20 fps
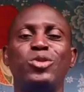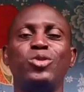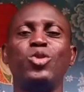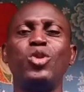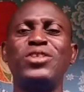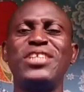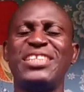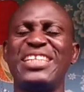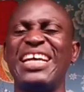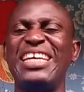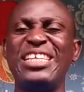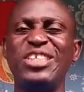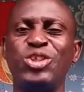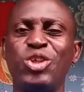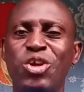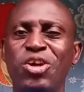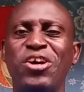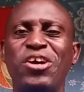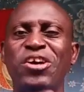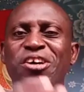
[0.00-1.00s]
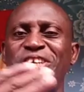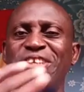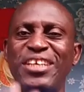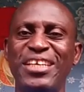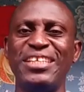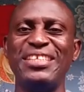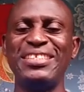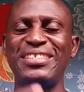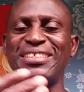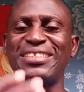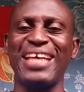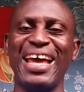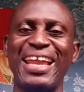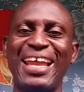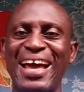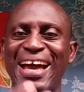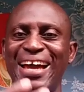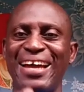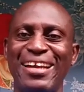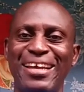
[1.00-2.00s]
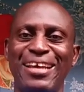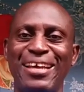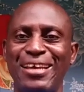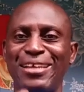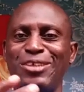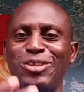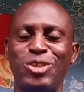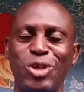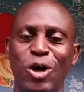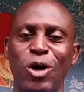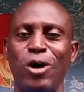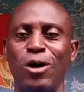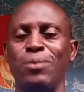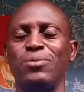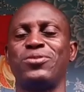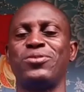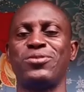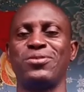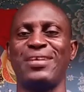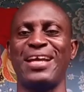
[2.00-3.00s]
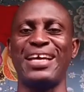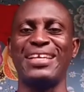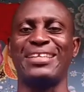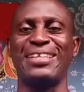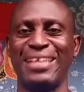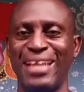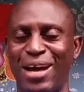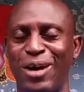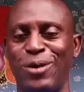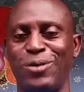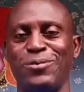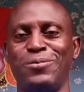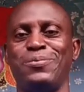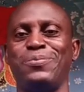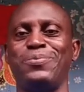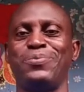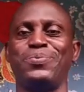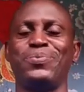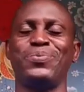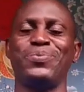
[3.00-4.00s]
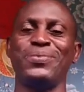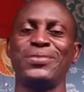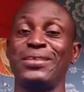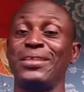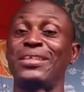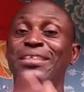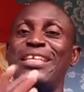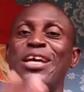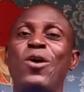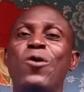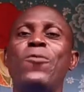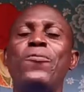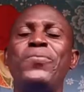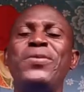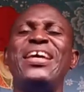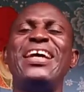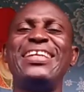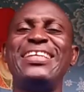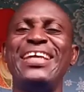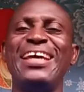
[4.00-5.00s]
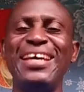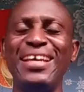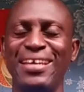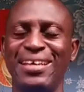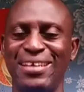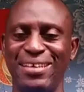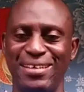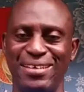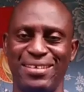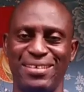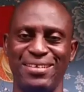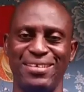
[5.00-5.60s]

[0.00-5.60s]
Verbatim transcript: those that are enjoying salary jobs right now. There will be a day